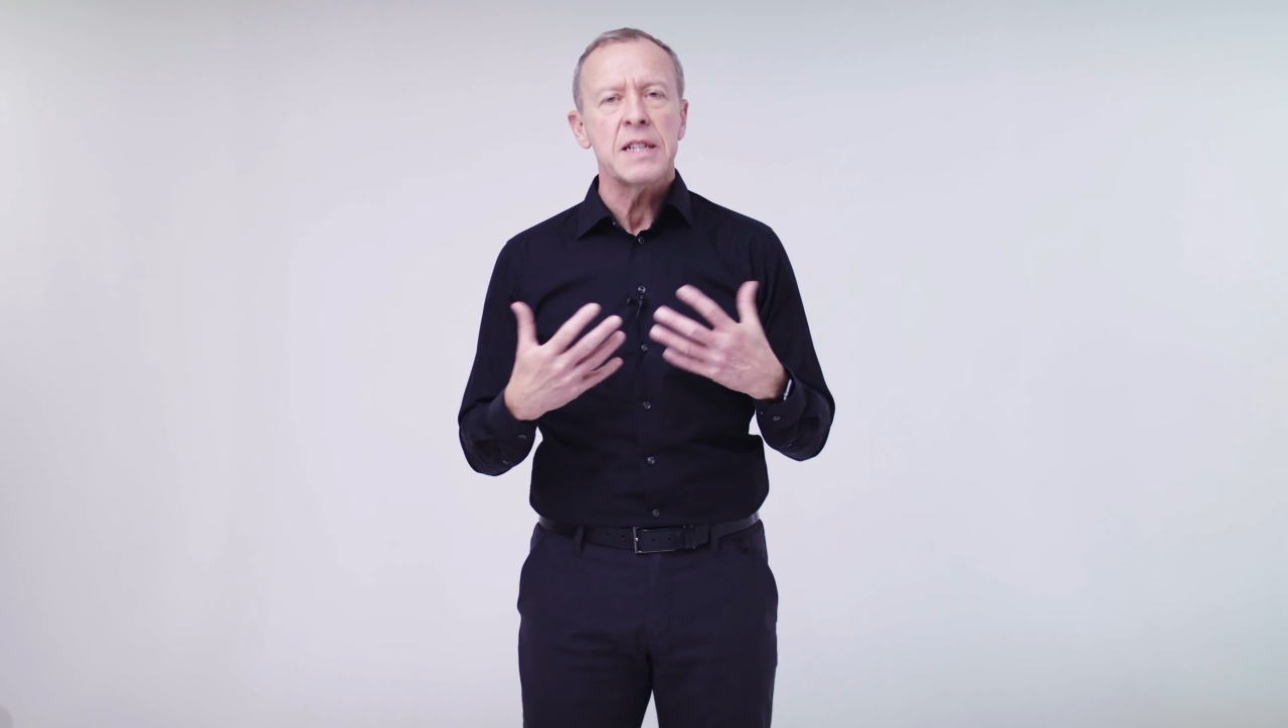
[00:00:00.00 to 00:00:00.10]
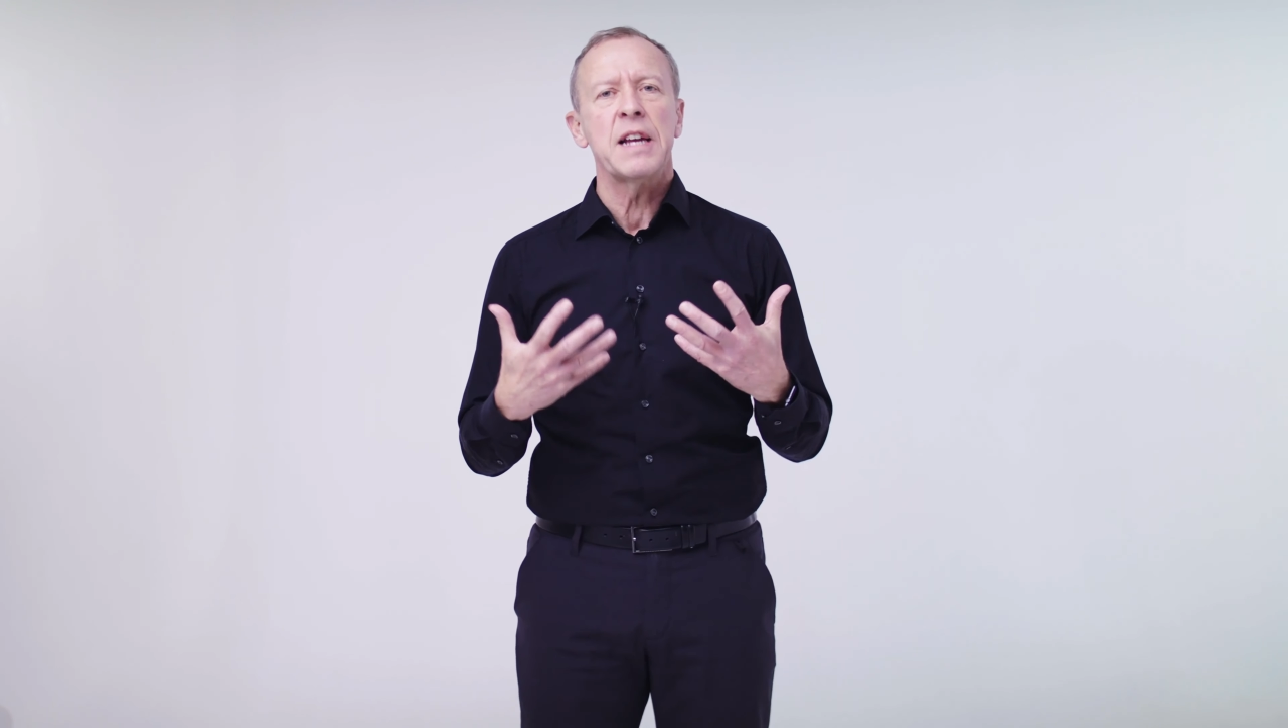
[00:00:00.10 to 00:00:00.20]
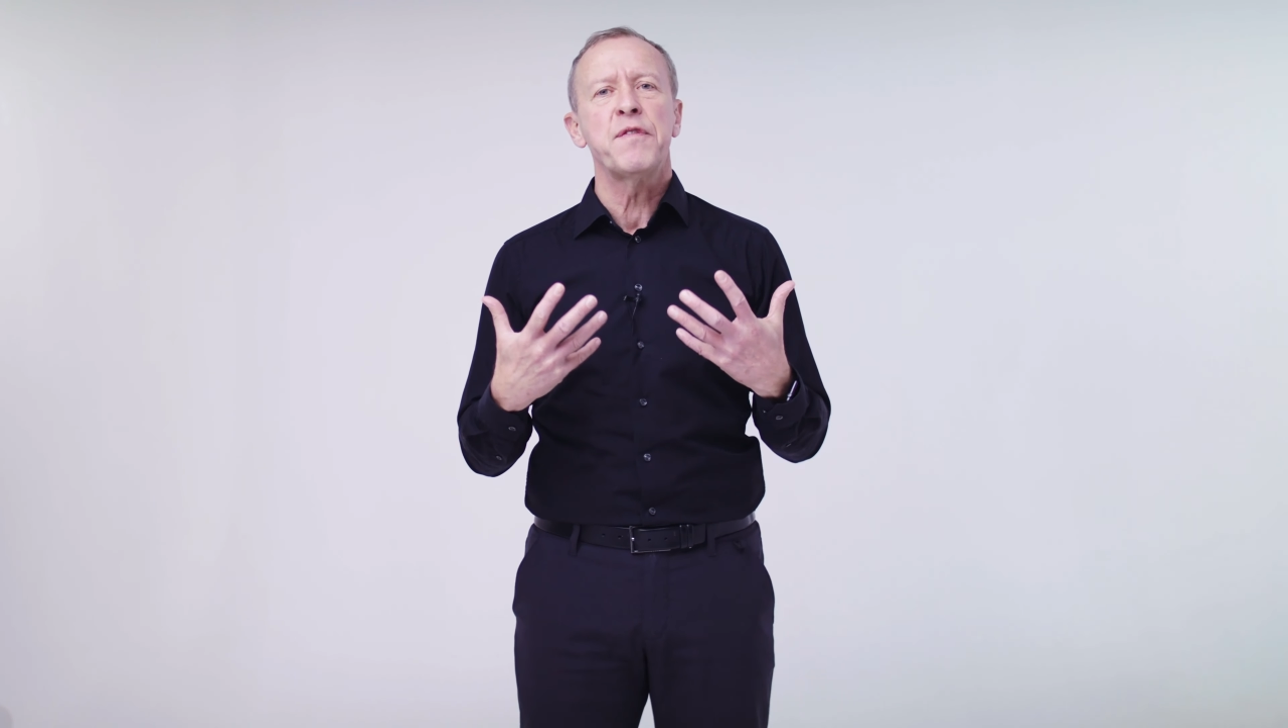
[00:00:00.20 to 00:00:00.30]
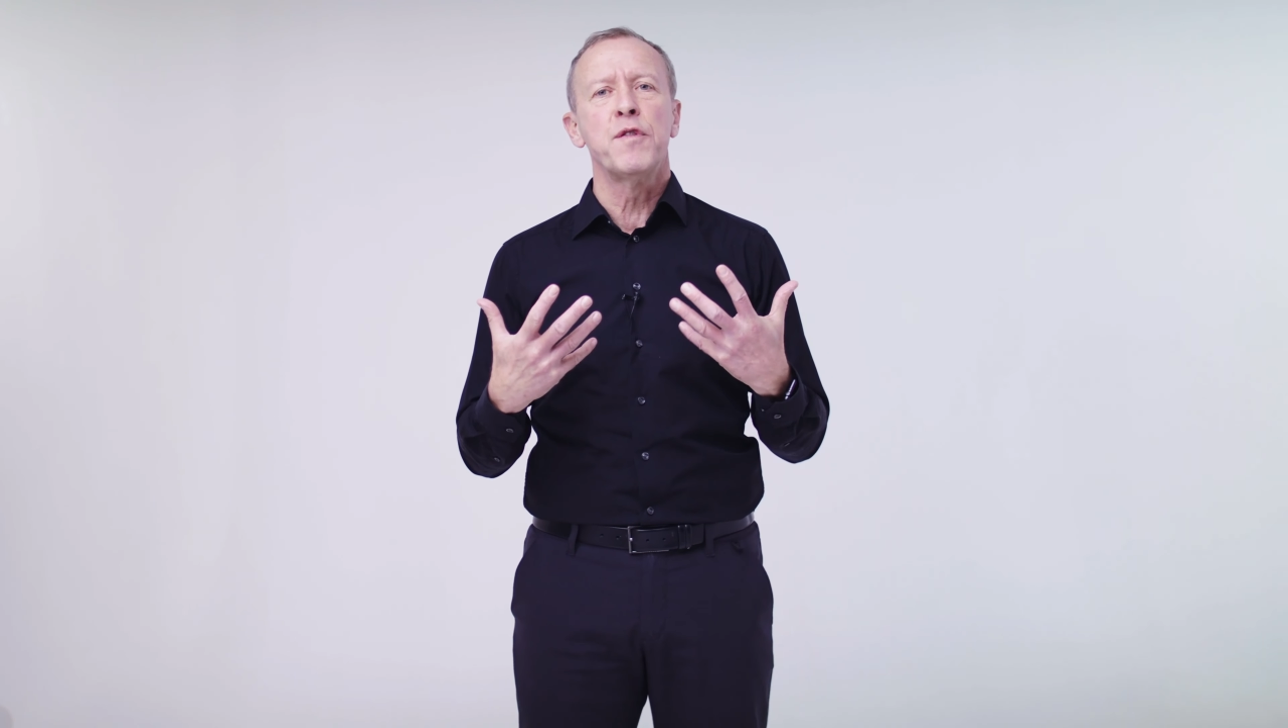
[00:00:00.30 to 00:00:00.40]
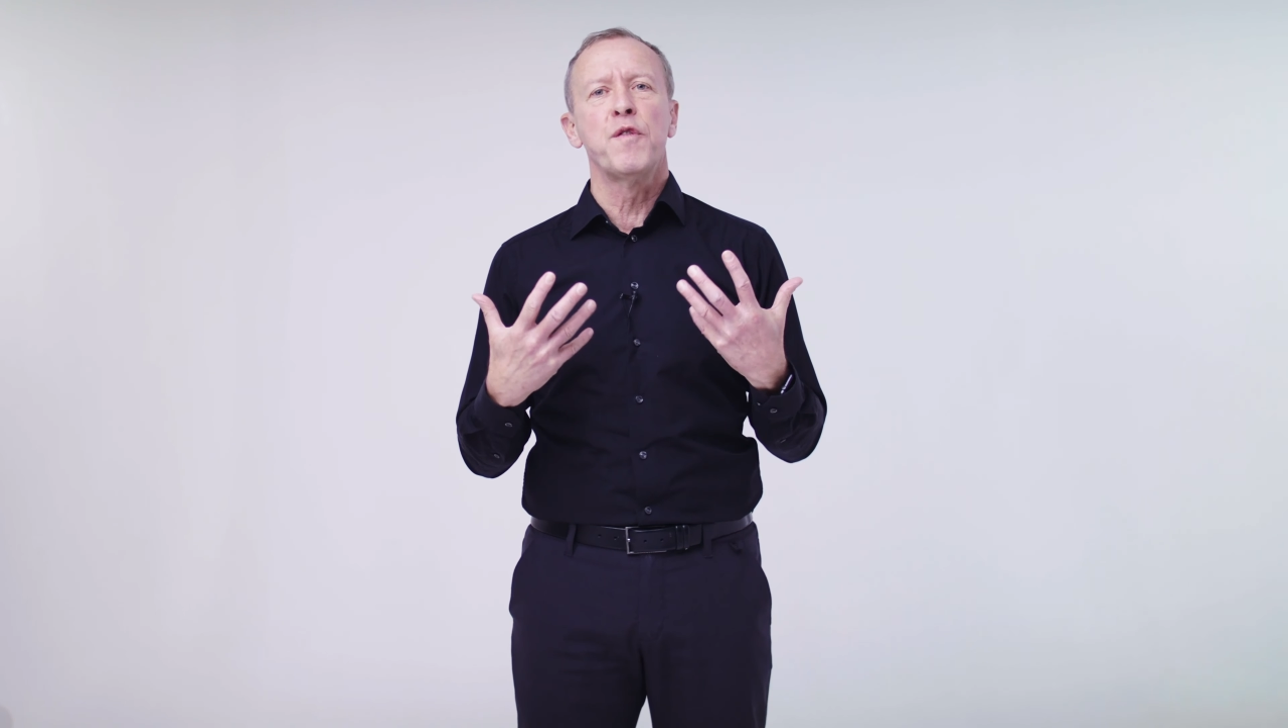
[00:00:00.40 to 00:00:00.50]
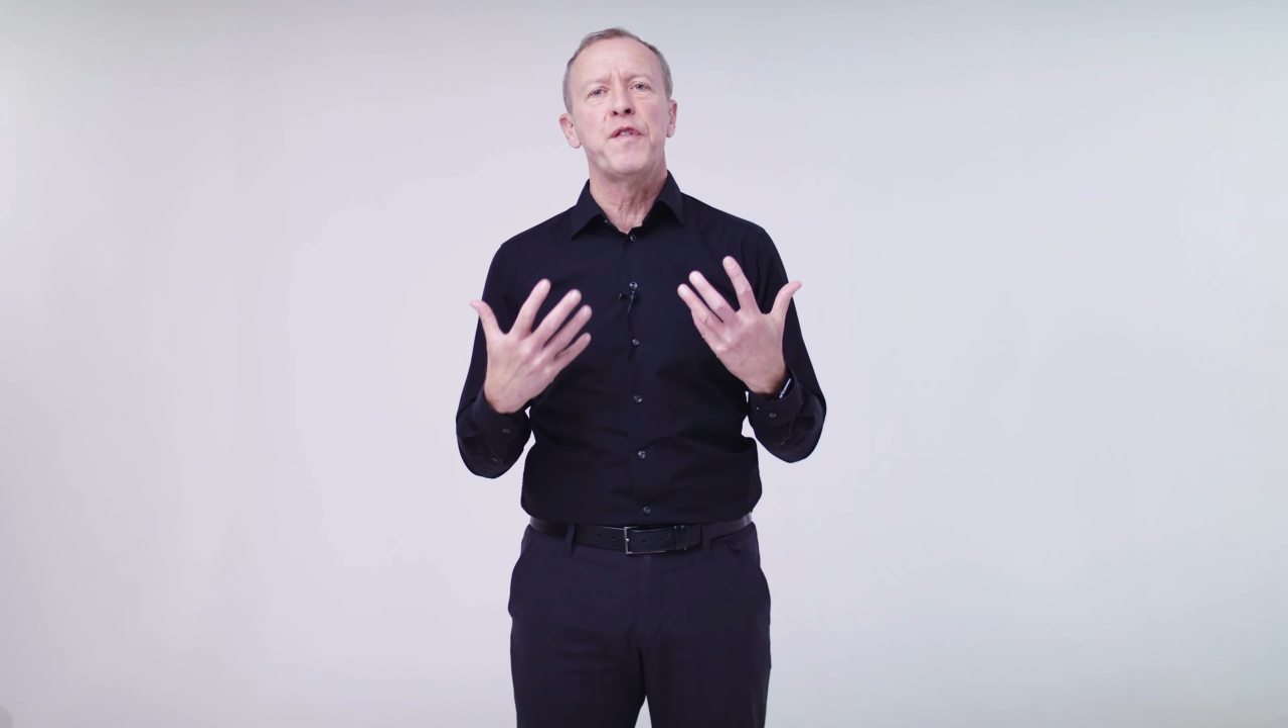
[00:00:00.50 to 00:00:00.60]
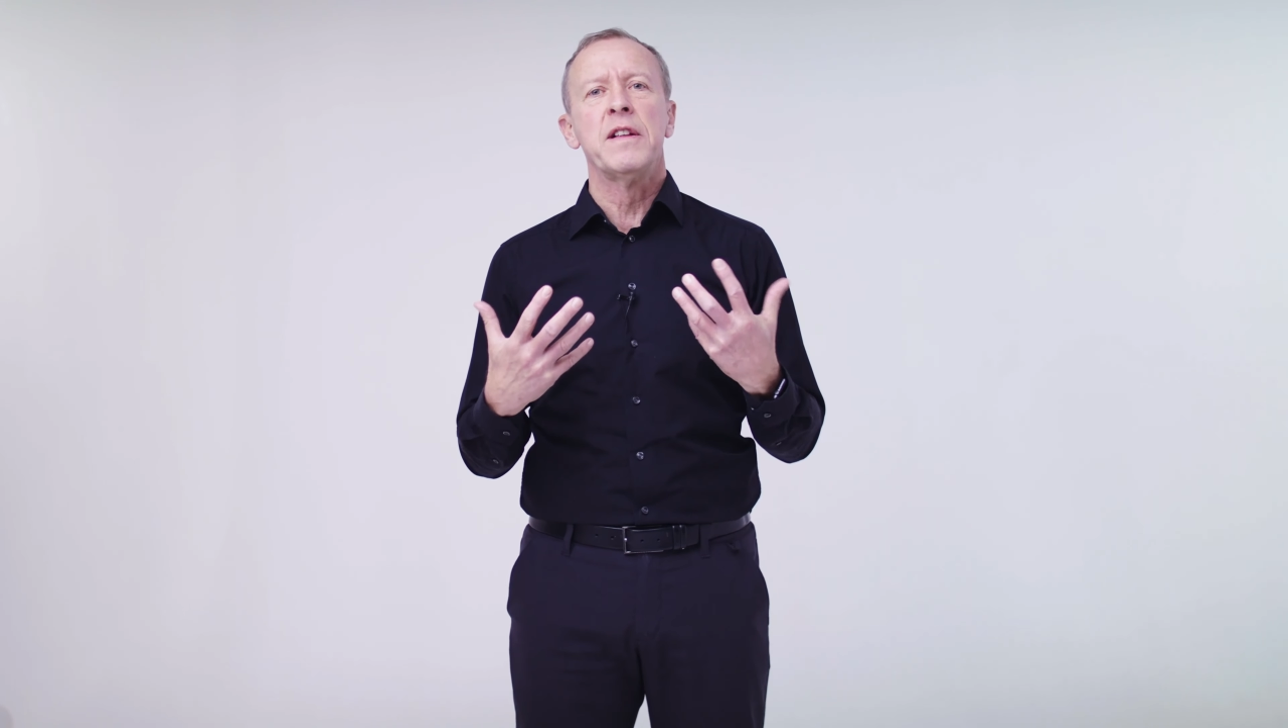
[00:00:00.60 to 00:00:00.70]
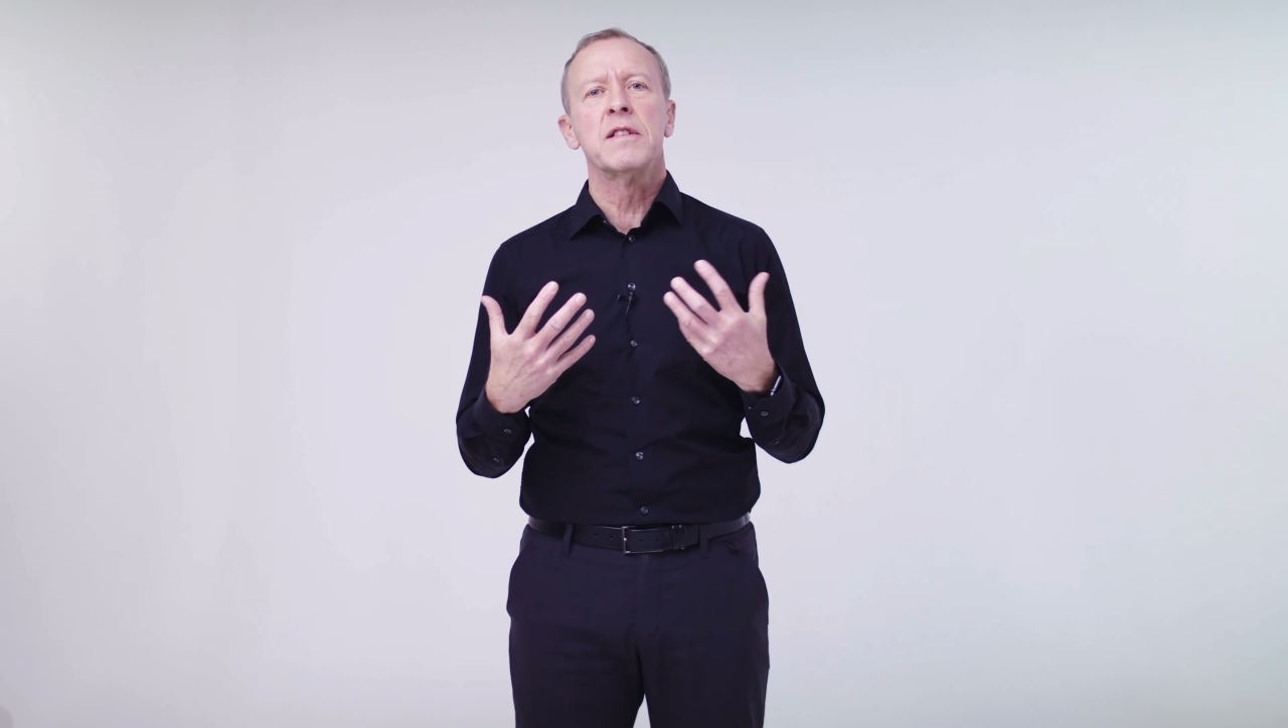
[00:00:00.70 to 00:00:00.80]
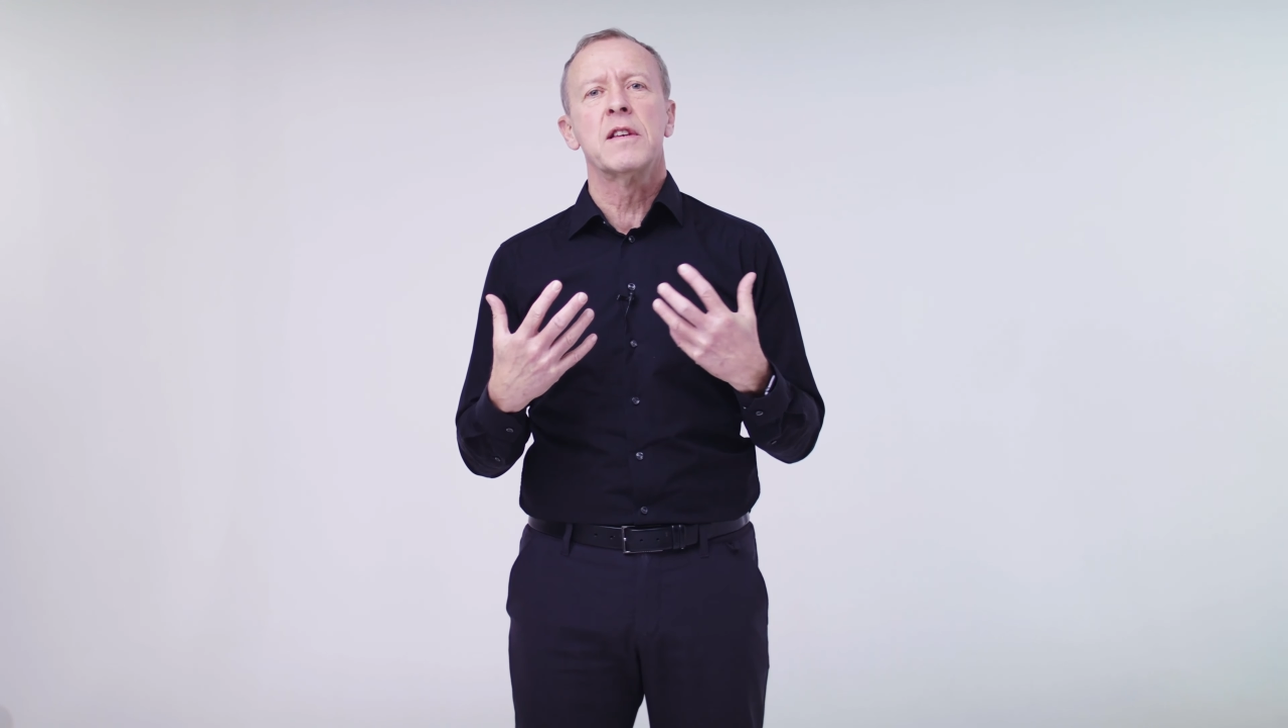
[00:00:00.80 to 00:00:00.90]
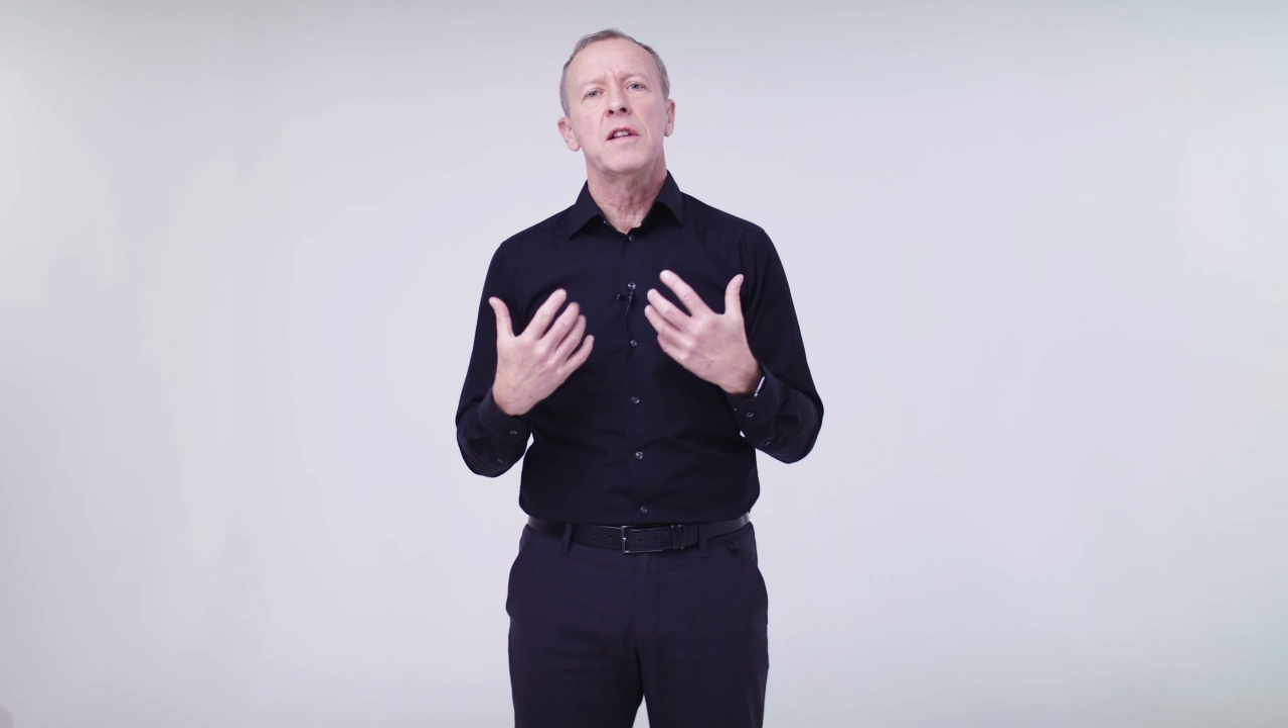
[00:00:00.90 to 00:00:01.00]
that
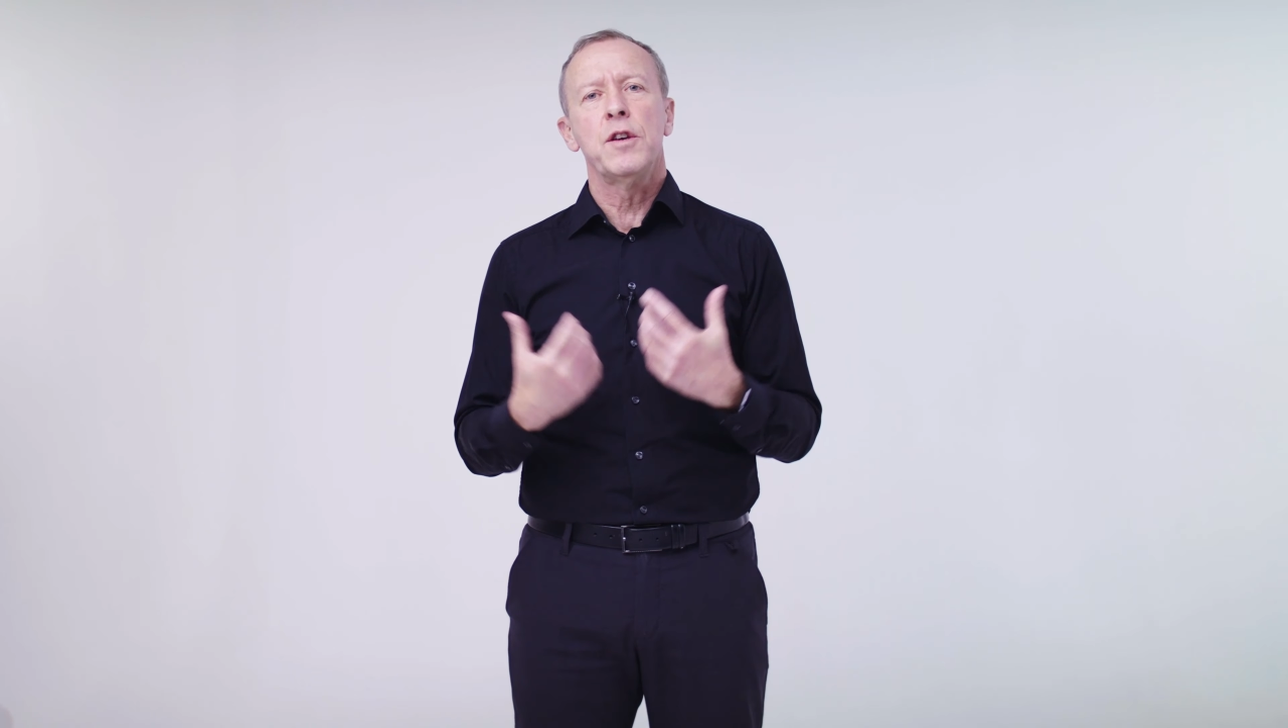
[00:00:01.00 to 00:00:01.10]
fulfills